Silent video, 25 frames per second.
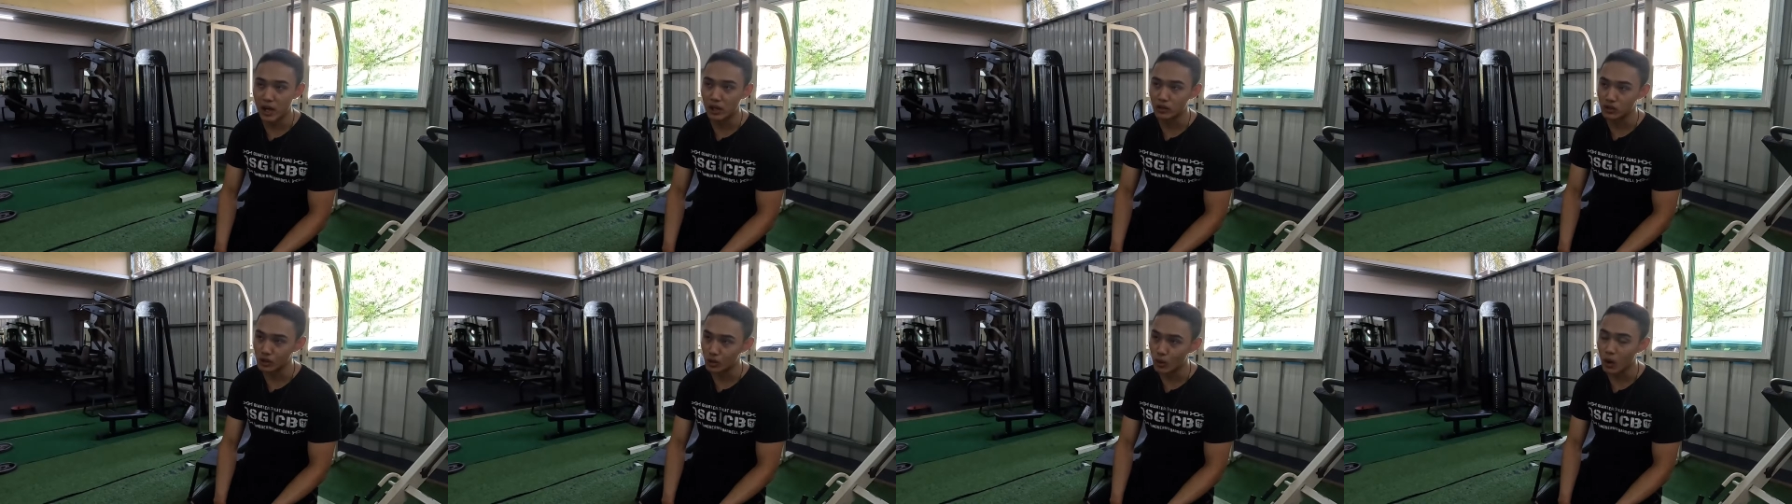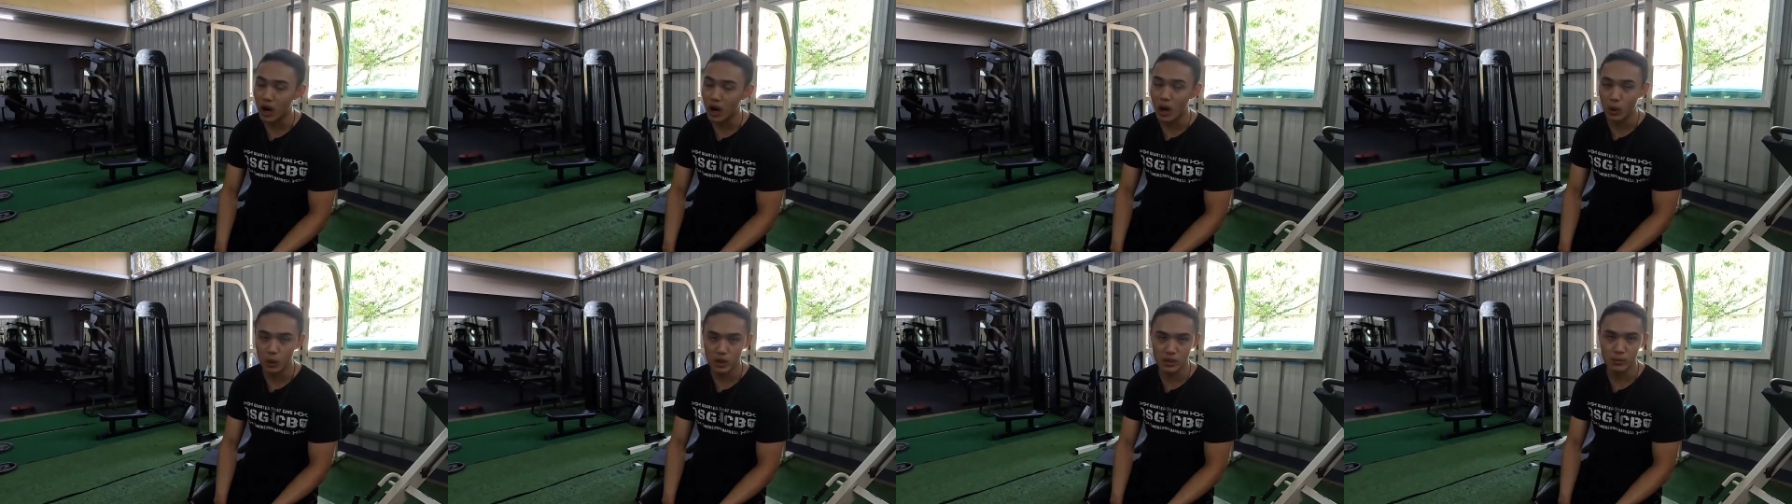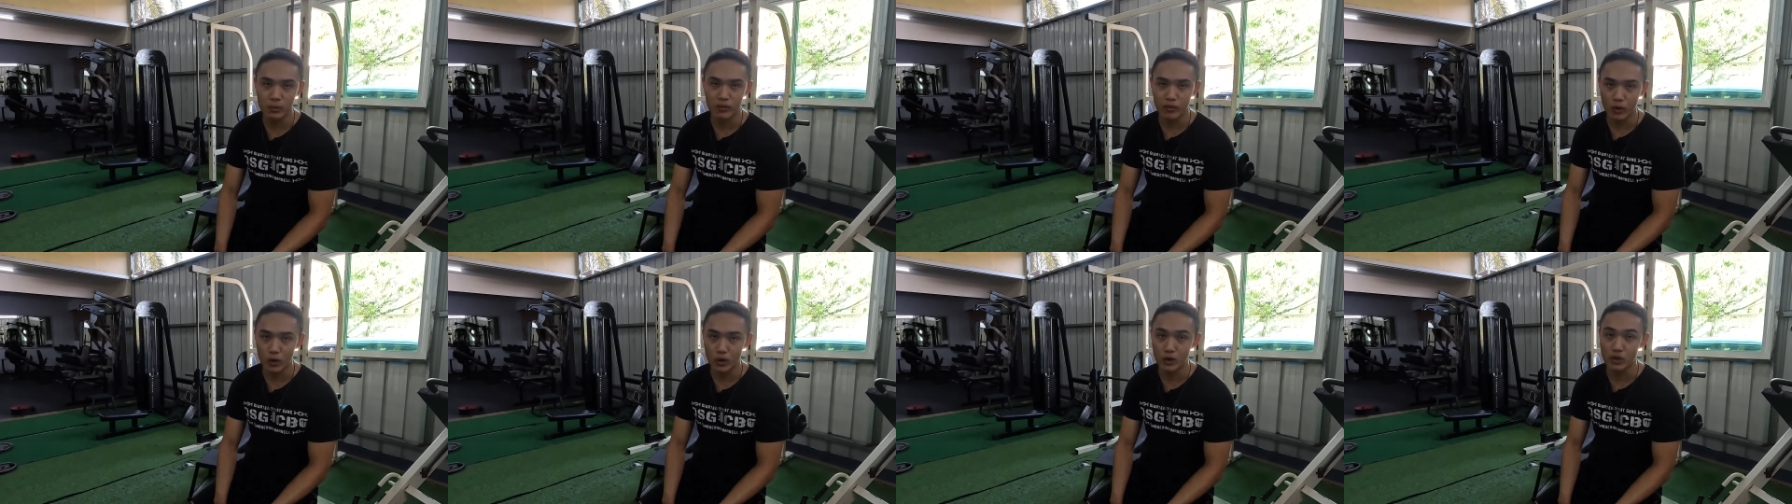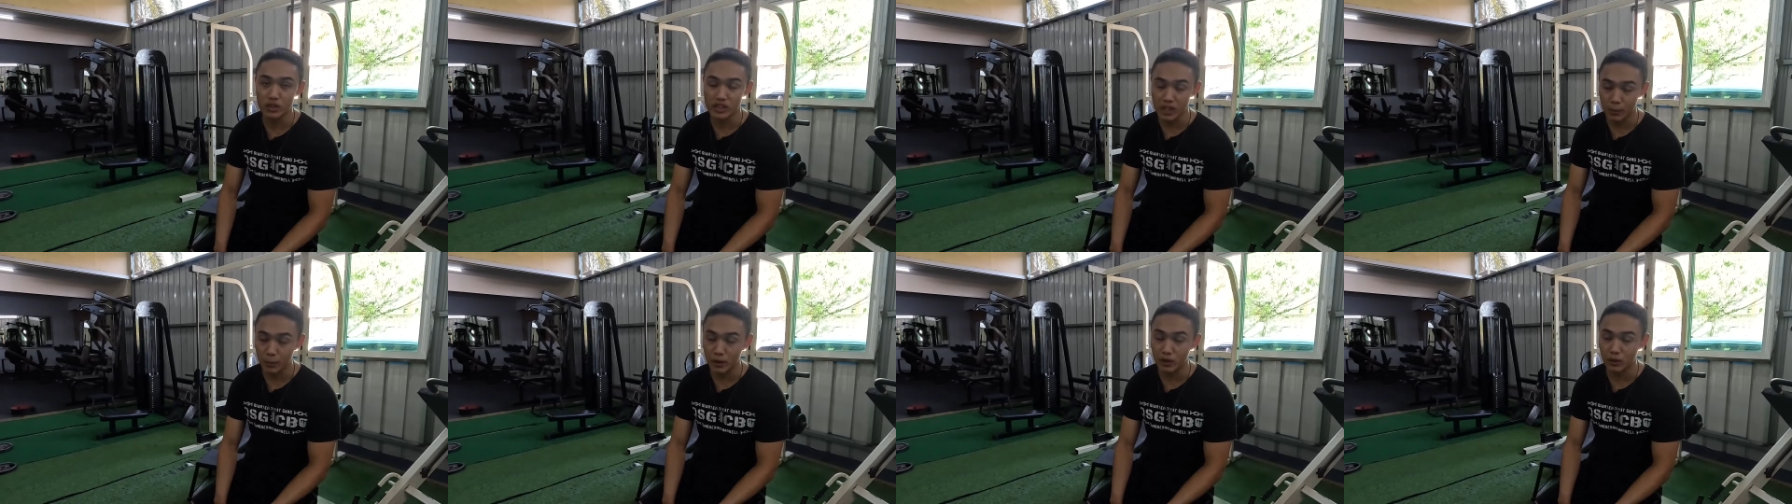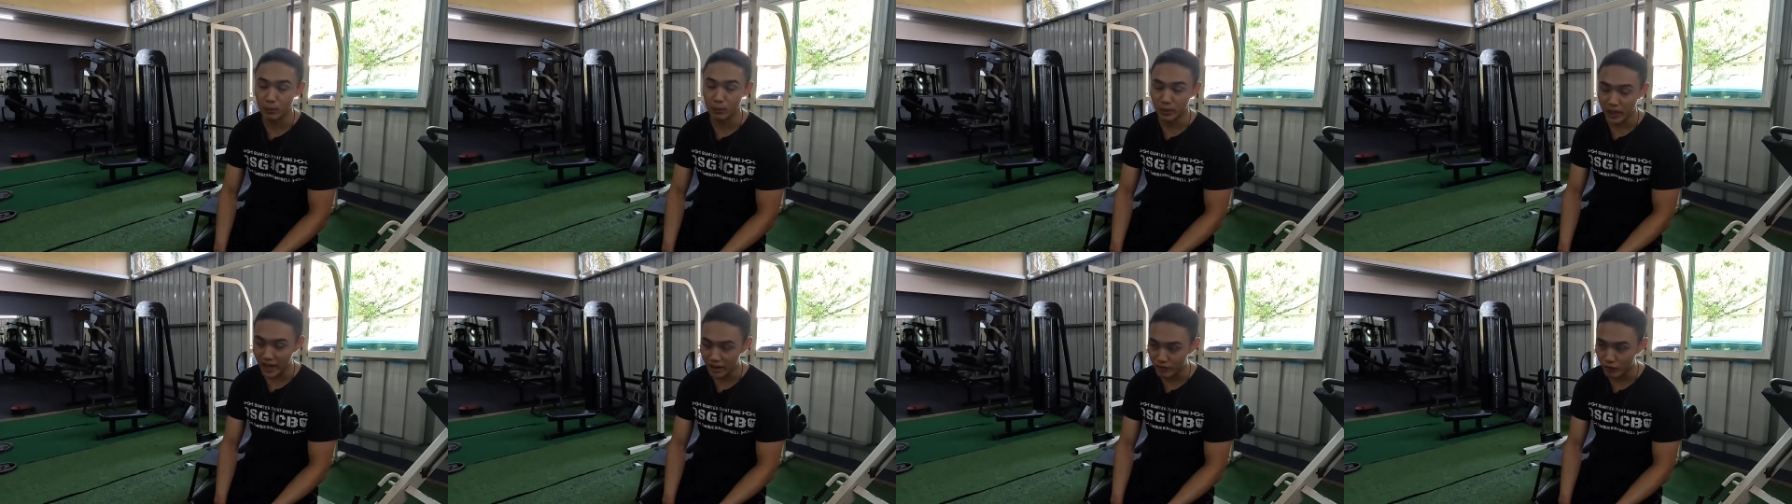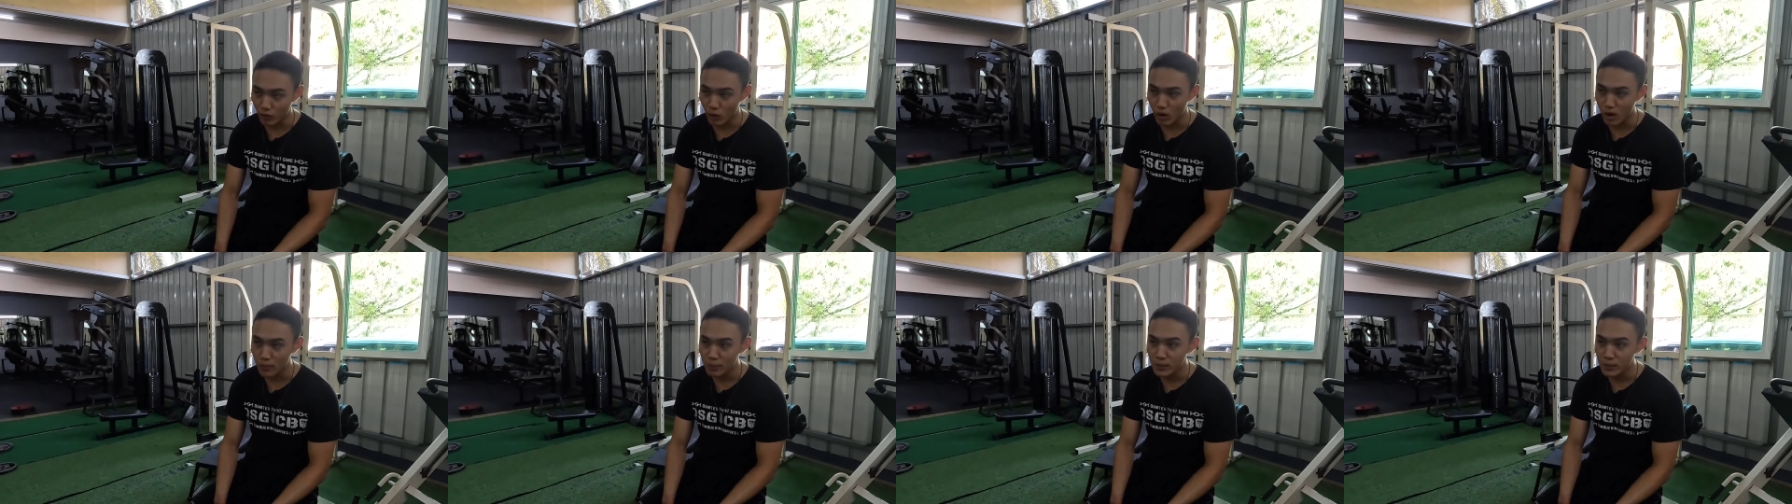two hours before you step on the platform.